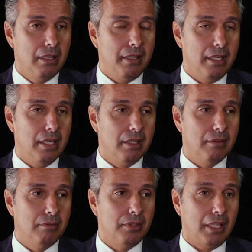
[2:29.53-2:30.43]
The
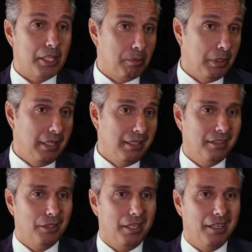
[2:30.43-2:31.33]
light
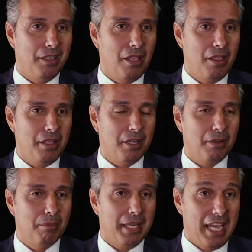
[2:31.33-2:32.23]
splitting, the
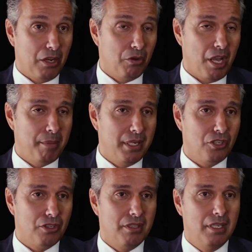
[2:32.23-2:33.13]
mechanical
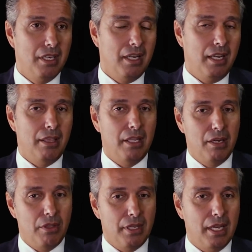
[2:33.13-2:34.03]
accommodation, and then
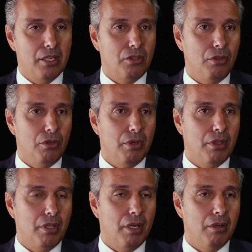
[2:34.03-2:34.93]
everything that has to do
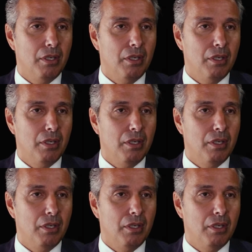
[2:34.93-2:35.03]
with